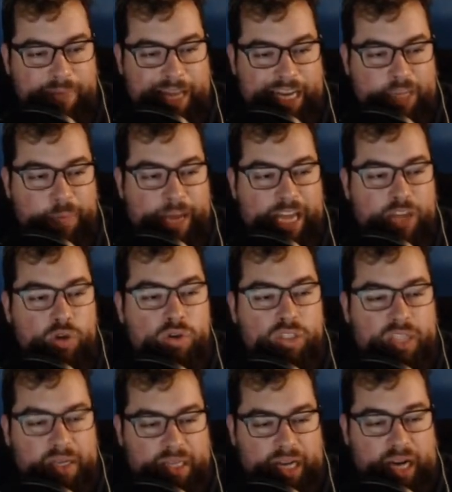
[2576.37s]
that is being
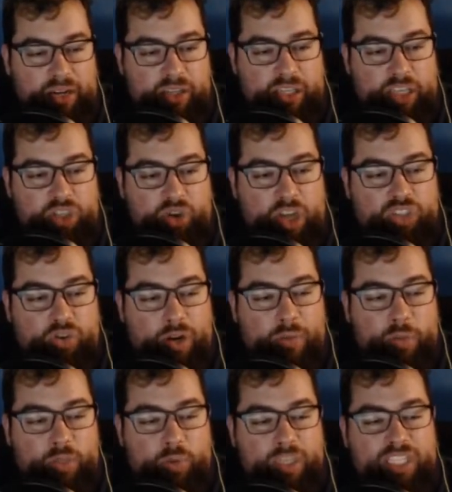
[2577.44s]
used as an undersea treasury was once